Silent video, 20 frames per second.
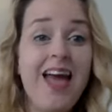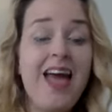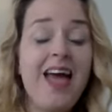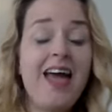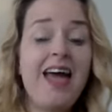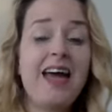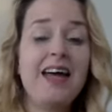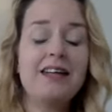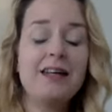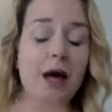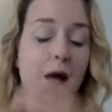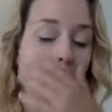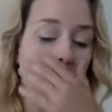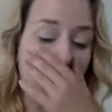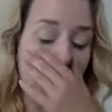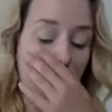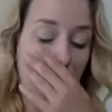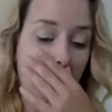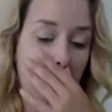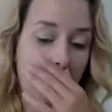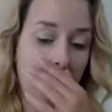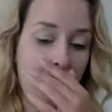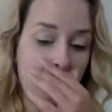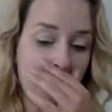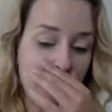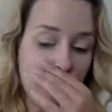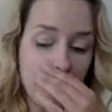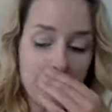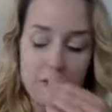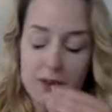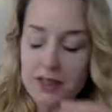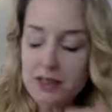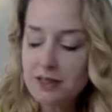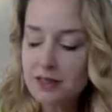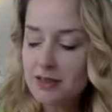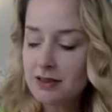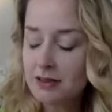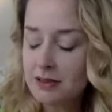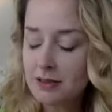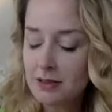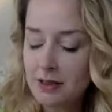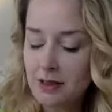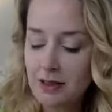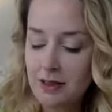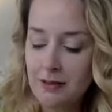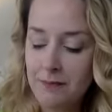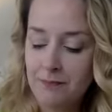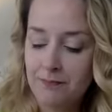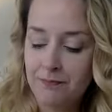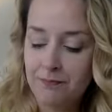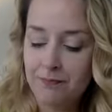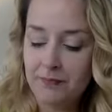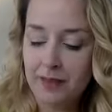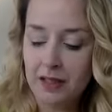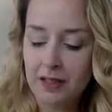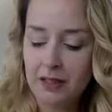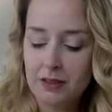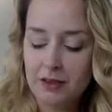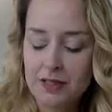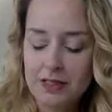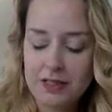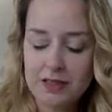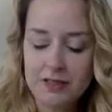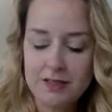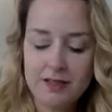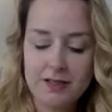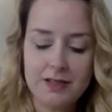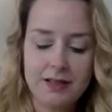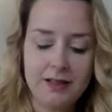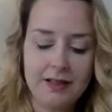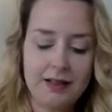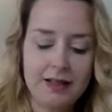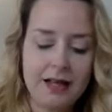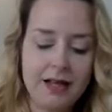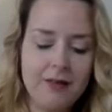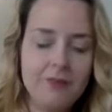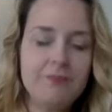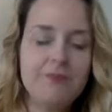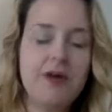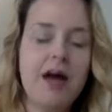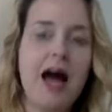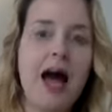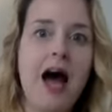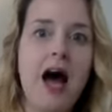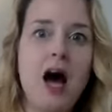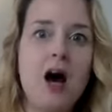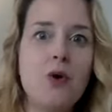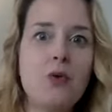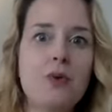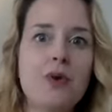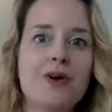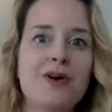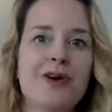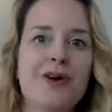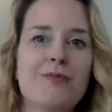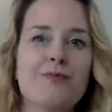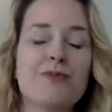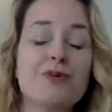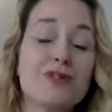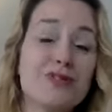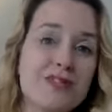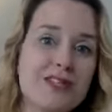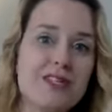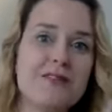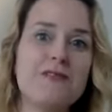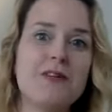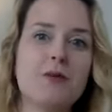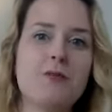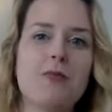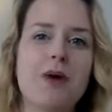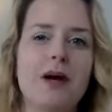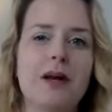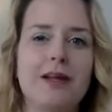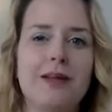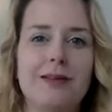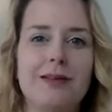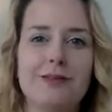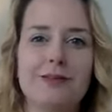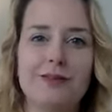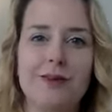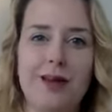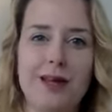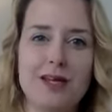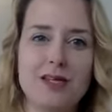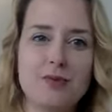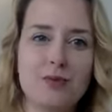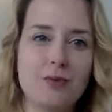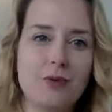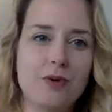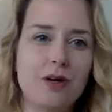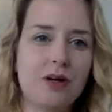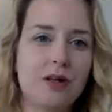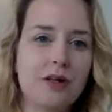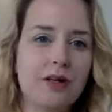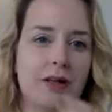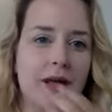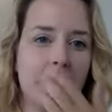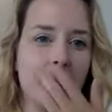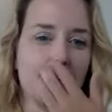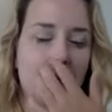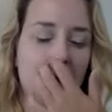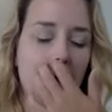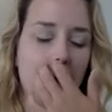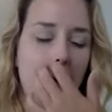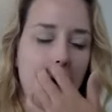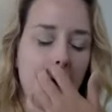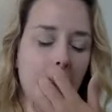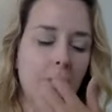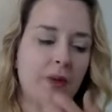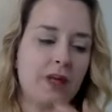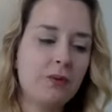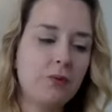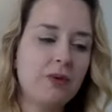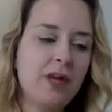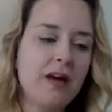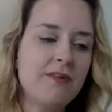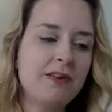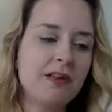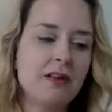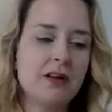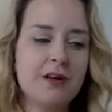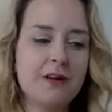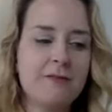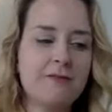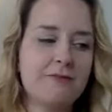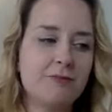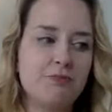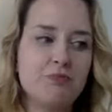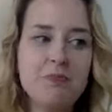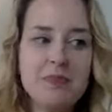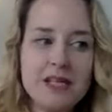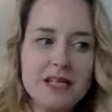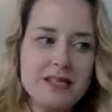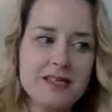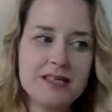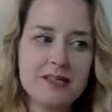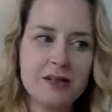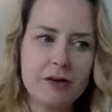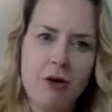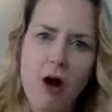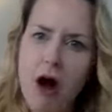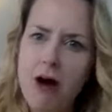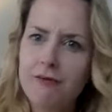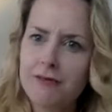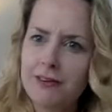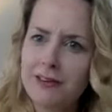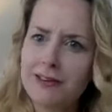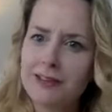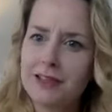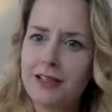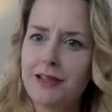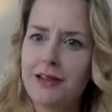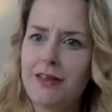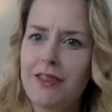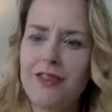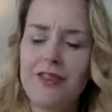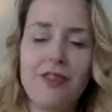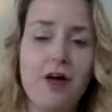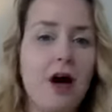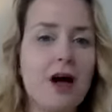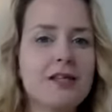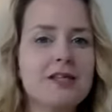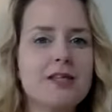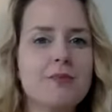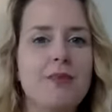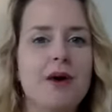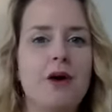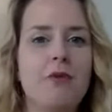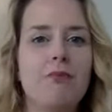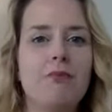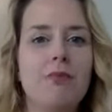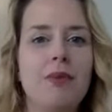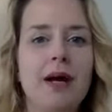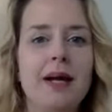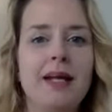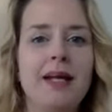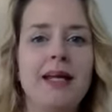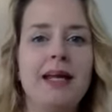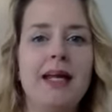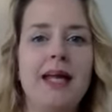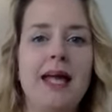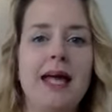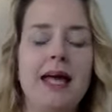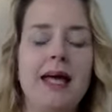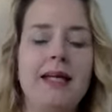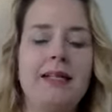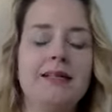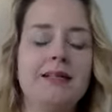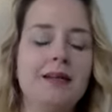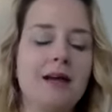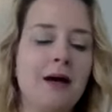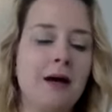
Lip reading: And I wanted to look into the kind of how we're perceiving money in today's world. Like we have a lot of mixed, conflicting thoughts about money, and